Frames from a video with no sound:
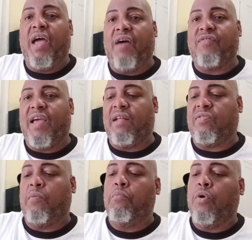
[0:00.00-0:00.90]
I've got
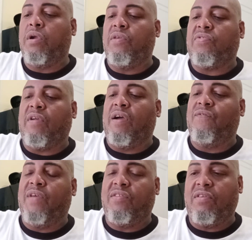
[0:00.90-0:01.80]
some Morningstar
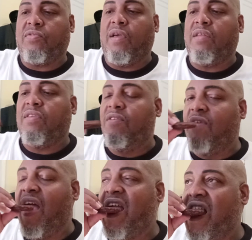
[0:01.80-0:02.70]
veggie sausage.